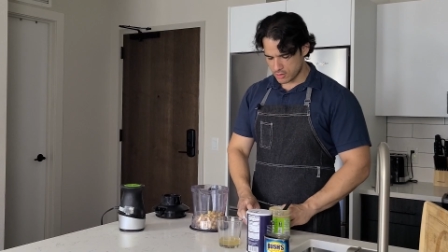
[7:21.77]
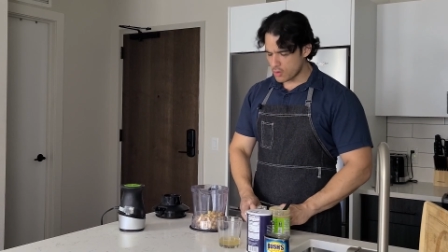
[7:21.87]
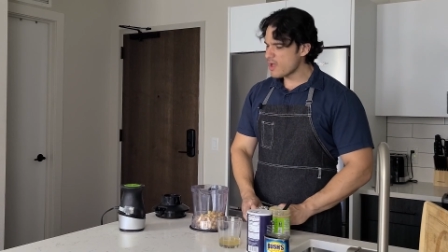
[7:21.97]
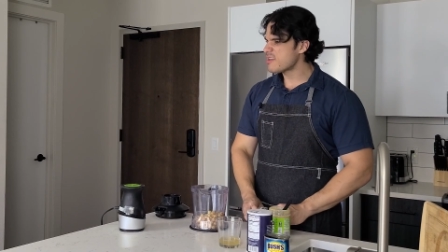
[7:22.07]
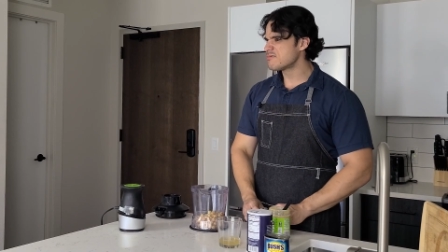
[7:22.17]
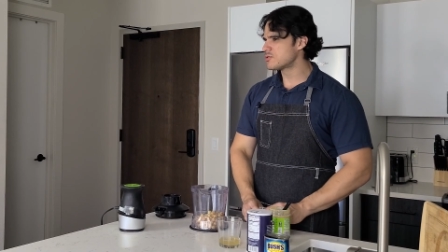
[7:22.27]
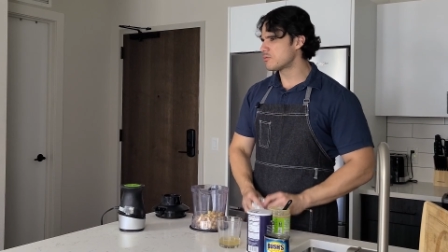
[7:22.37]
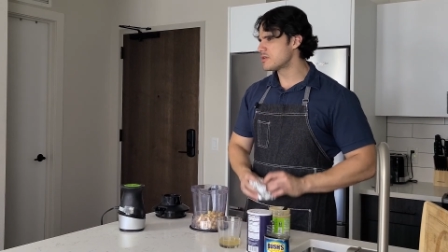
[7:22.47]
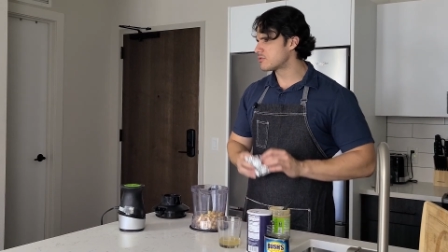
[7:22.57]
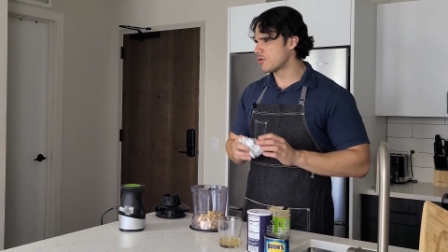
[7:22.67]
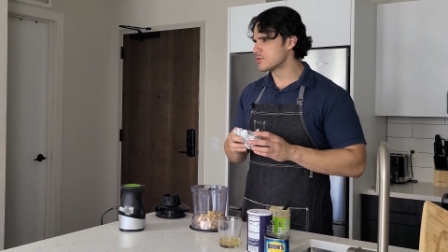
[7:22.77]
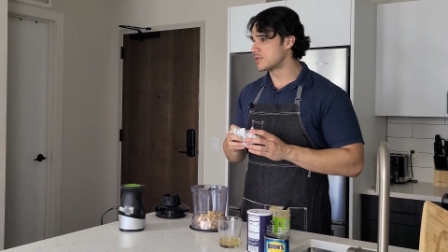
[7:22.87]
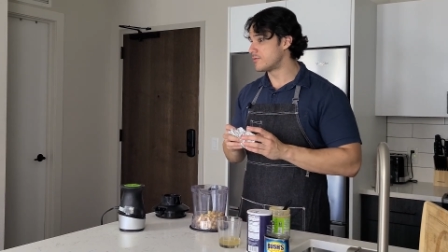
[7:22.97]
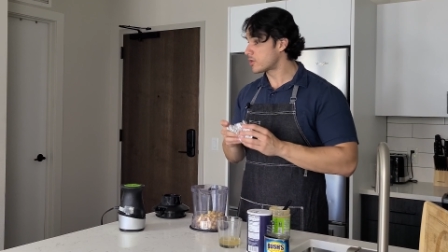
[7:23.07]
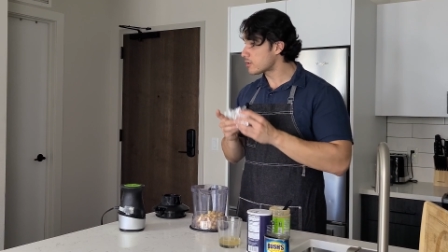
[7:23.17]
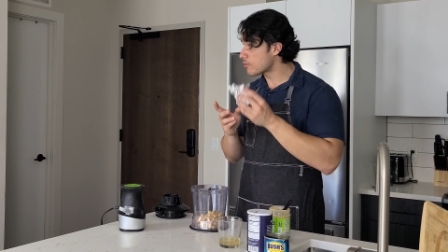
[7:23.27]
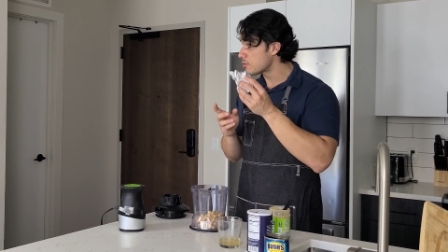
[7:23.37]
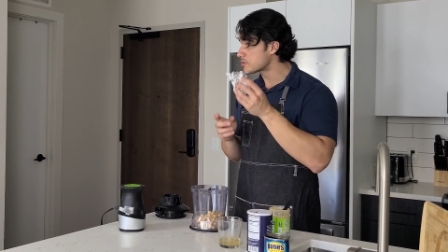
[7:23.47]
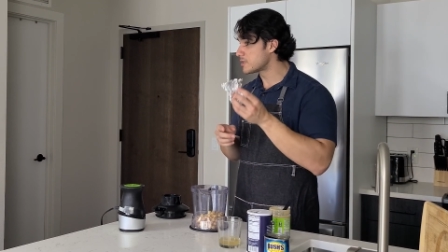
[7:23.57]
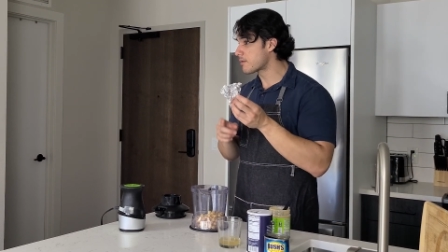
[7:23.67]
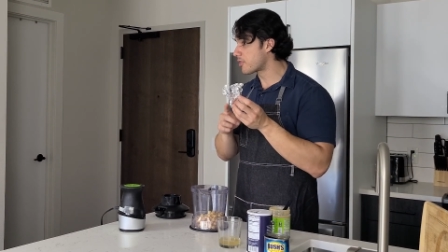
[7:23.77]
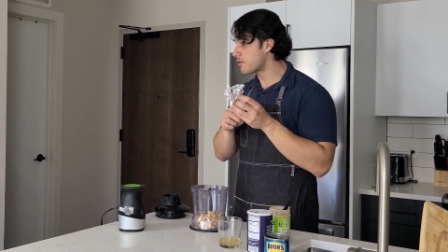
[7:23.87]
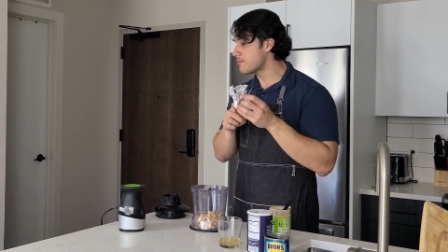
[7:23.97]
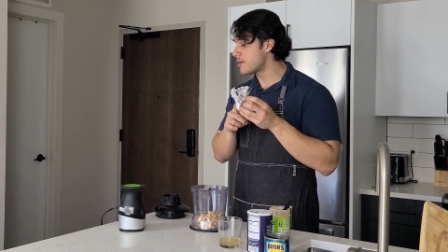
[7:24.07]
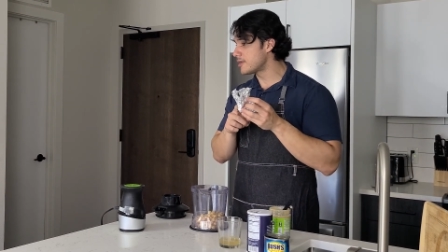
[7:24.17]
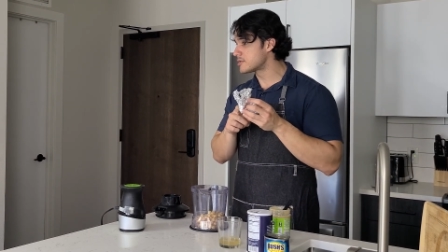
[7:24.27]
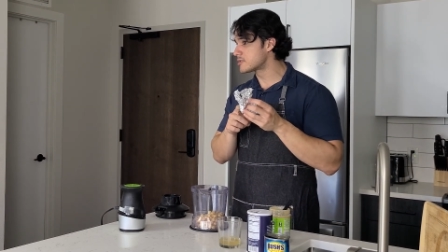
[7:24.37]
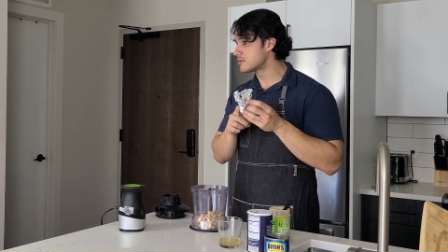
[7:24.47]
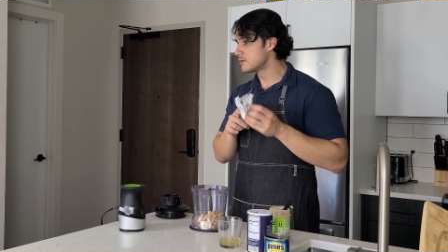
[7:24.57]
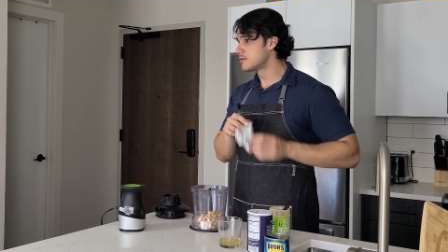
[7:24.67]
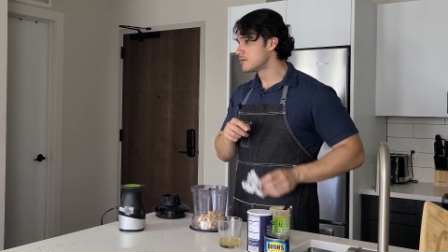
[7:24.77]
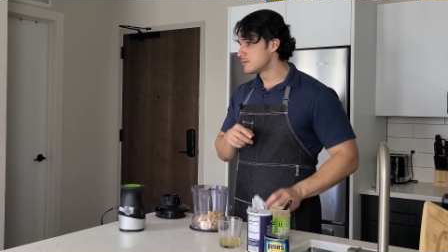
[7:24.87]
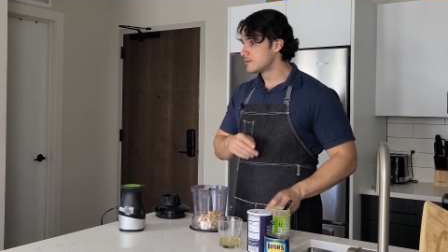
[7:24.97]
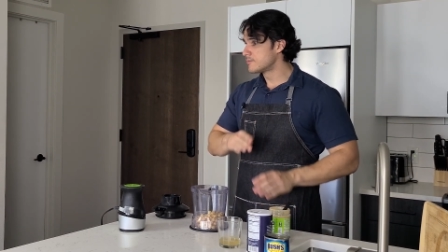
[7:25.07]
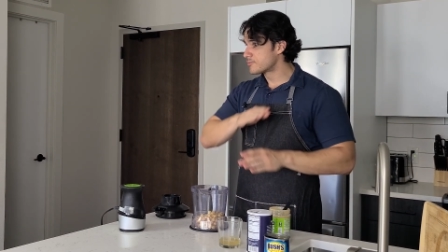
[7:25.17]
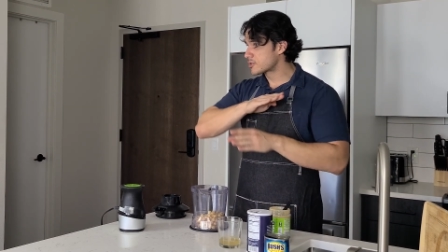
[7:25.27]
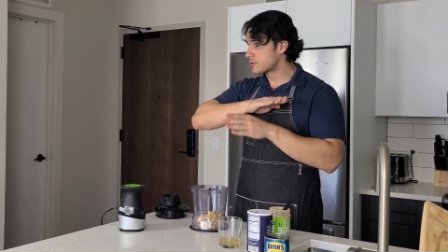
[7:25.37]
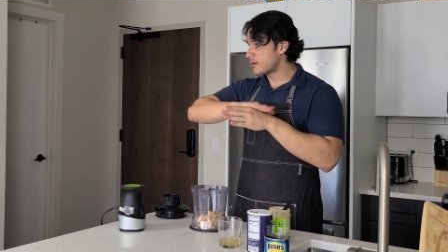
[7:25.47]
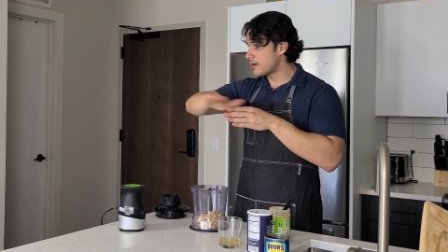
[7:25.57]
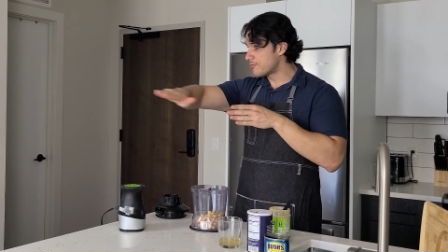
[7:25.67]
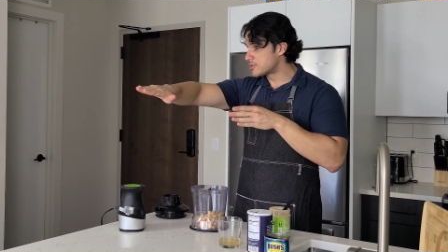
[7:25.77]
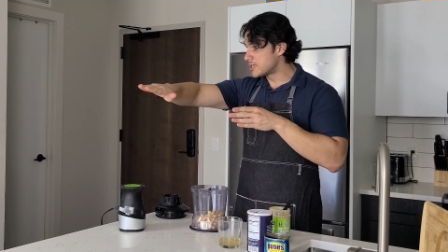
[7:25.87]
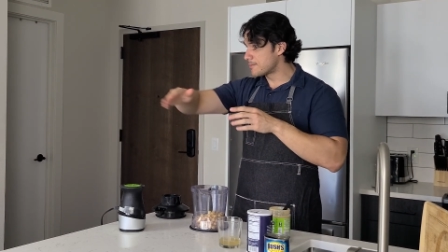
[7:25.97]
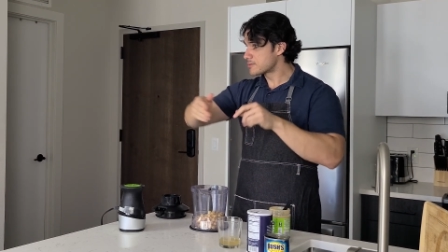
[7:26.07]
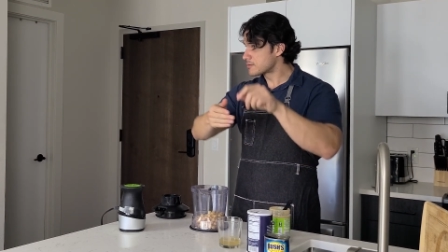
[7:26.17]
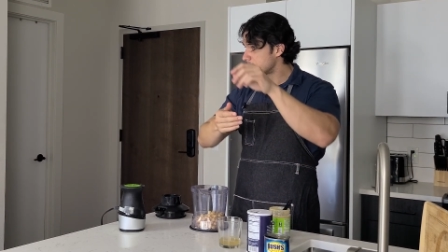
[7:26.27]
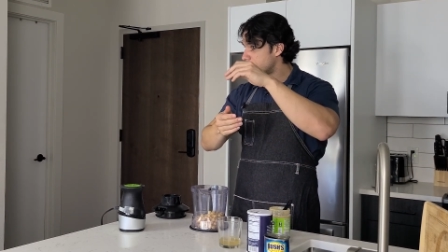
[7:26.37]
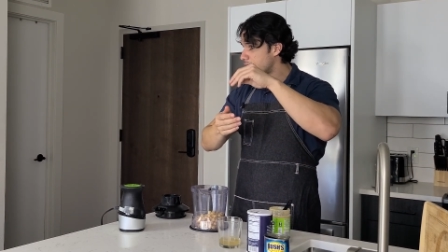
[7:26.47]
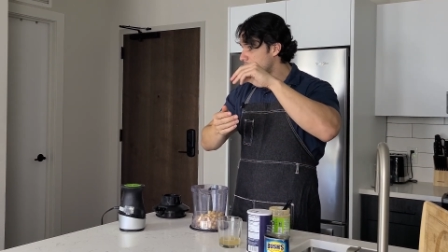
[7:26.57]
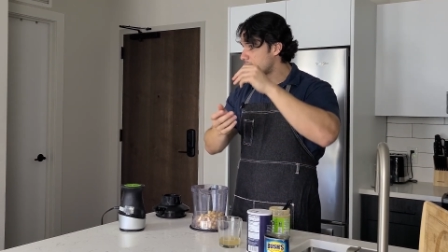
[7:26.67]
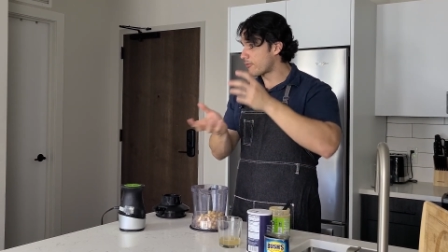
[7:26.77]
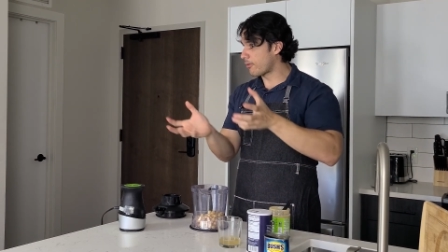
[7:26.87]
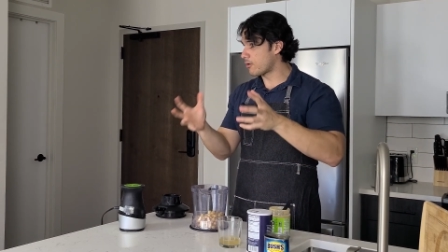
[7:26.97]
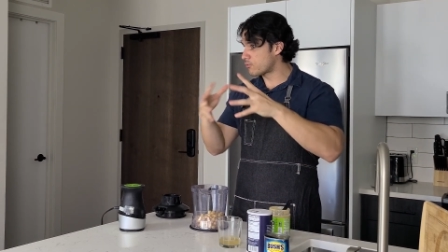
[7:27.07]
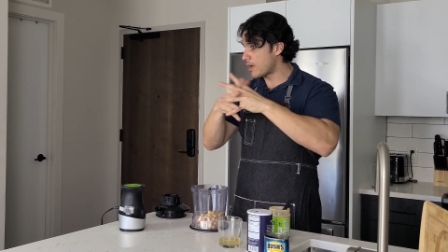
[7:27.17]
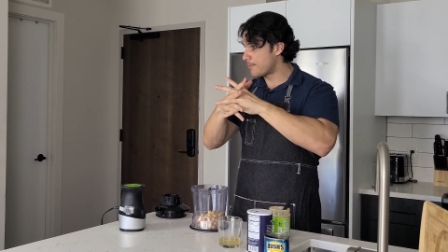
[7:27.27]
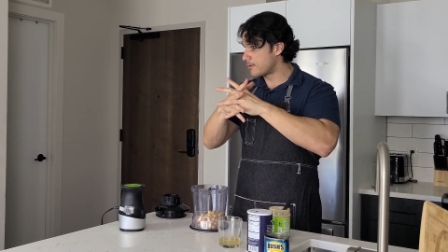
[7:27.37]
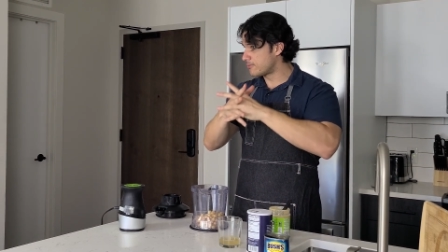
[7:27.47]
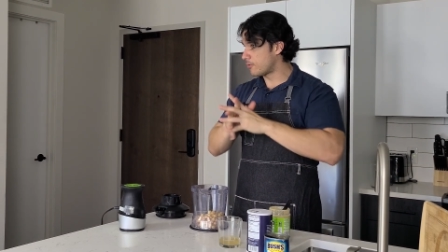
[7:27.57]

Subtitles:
go ahead and don't need to roast it. If you're going to roast it, 30 minutes, cut off the tips, little olive oil, wrap it in